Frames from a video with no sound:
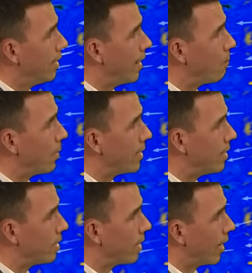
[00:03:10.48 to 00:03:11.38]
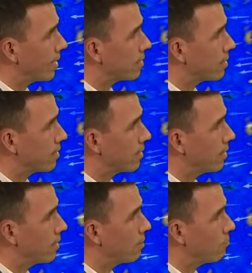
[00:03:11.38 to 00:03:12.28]
Now, by the end of the night, so
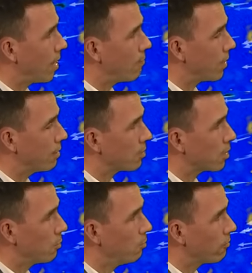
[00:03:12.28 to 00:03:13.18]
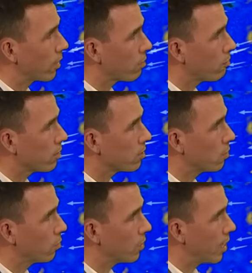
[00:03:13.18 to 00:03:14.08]
the rain becomes slow moving across
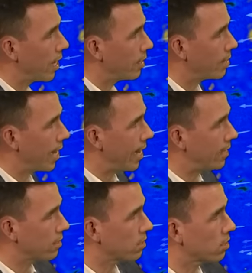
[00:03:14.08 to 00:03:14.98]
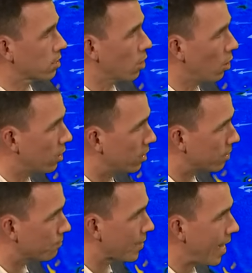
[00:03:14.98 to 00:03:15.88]
Northern Ireland and
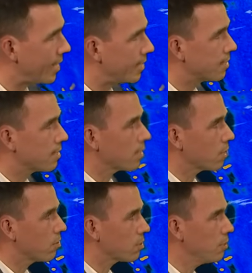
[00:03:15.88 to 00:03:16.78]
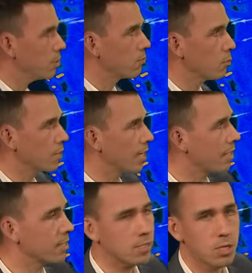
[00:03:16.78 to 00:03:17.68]
Scotland. And it's across much of Northern
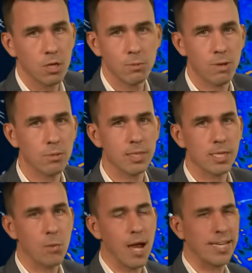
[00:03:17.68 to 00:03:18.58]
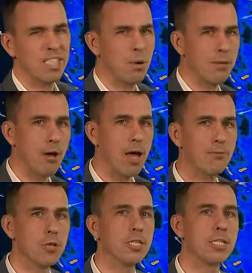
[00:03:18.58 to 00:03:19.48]
Ireland and Scotland where we'll see widely 25,
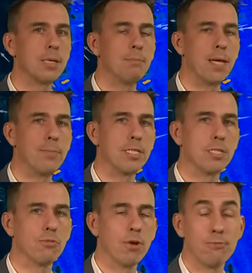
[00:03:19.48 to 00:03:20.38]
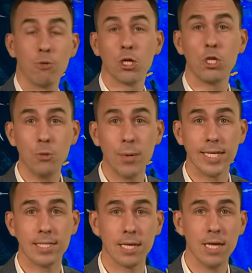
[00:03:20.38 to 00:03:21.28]
30 millimetres of rainfall
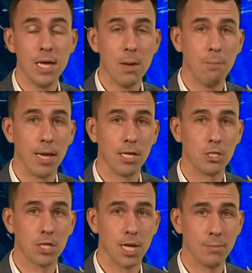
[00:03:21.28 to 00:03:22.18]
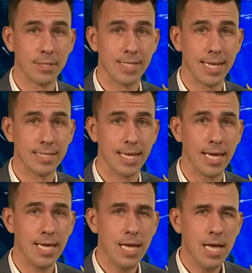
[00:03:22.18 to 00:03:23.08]
accumulating by lunchtime on
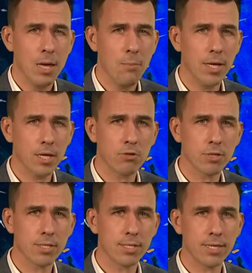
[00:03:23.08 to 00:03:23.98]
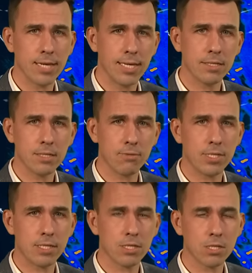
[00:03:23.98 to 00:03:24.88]
Saturday. But across the hills of
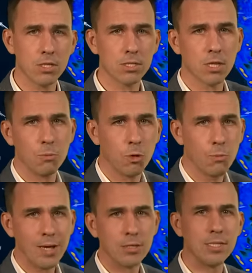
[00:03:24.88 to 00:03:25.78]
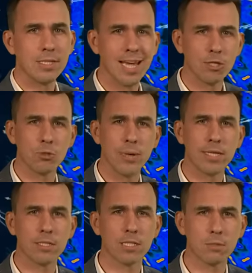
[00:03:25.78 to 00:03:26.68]
eastern Scotland, so the Mourne Mountains, the Antrim
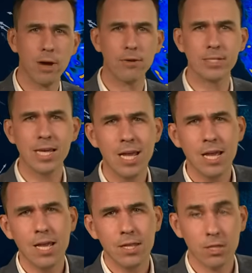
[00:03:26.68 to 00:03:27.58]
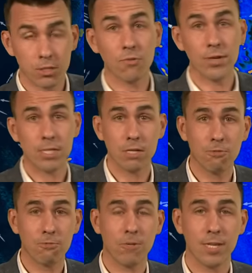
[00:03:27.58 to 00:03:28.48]
Hills, the Sperrins, there's the risk
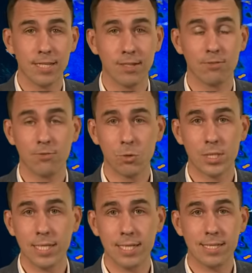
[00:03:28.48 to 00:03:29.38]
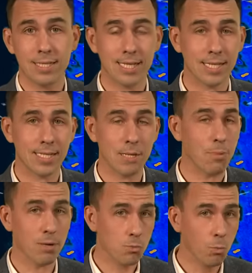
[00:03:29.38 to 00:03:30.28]
of 40 to 60,
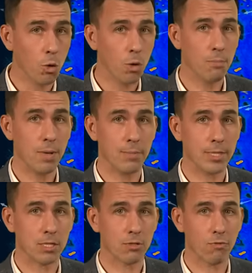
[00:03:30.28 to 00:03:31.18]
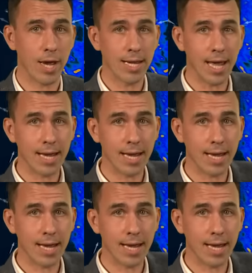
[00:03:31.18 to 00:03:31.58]
perhaps more, millimetres of rain.